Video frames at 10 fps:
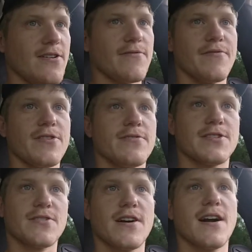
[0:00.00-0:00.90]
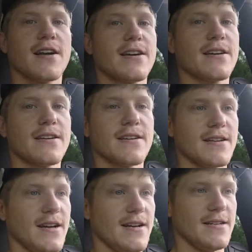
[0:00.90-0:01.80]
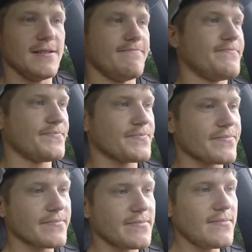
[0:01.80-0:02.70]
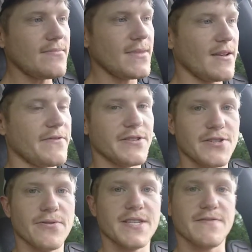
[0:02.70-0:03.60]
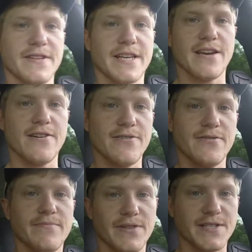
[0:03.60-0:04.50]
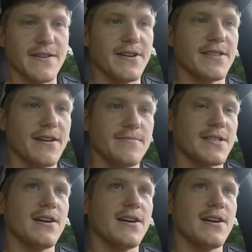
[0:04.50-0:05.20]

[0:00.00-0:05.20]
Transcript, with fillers: overview of the truck. Uh, if you enjoyed this video, please give it a thumbs